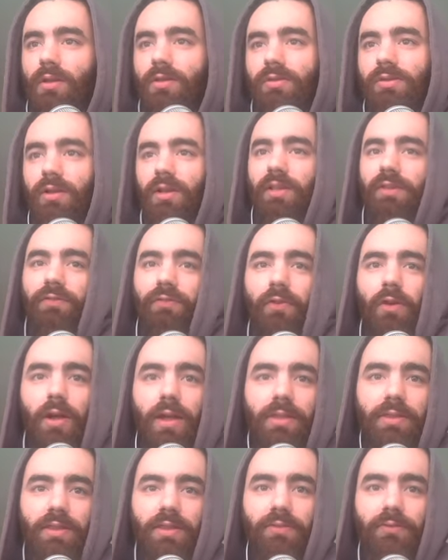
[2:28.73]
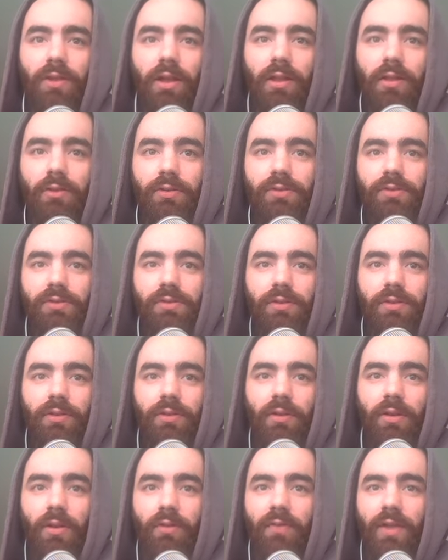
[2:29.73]
So let's find these values
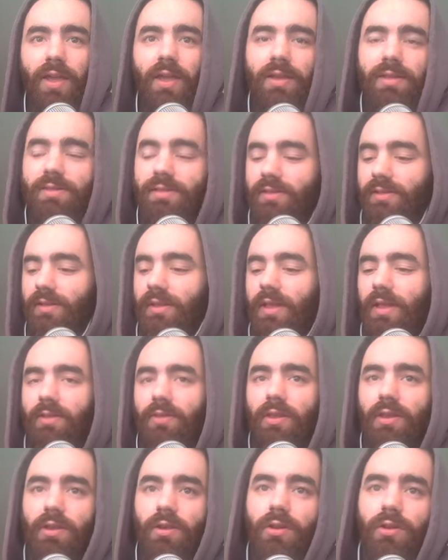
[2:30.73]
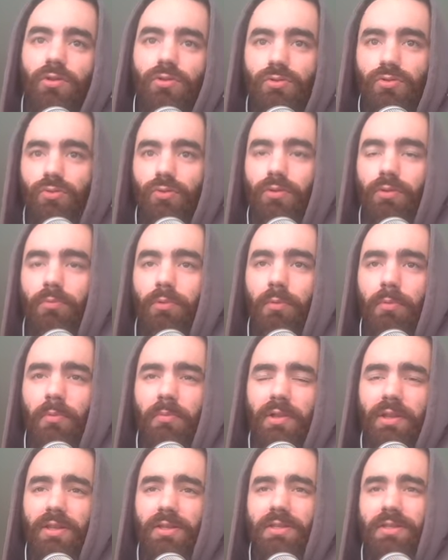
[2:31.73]
of x and then draw the
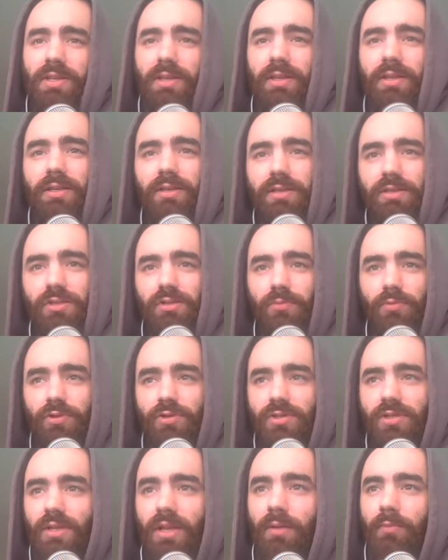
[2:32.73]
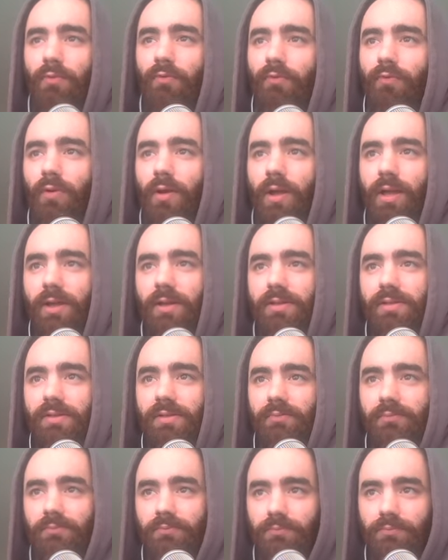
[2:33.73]
probability distribution table for
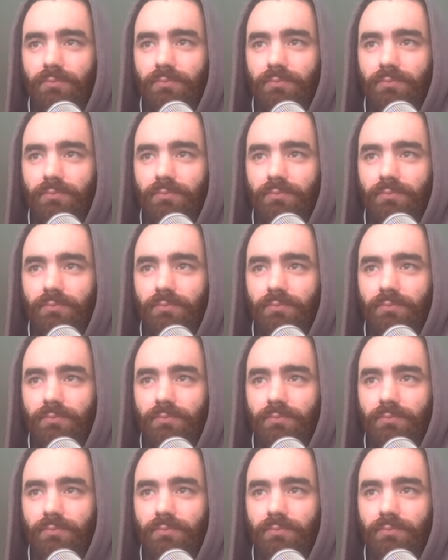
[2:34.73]
x.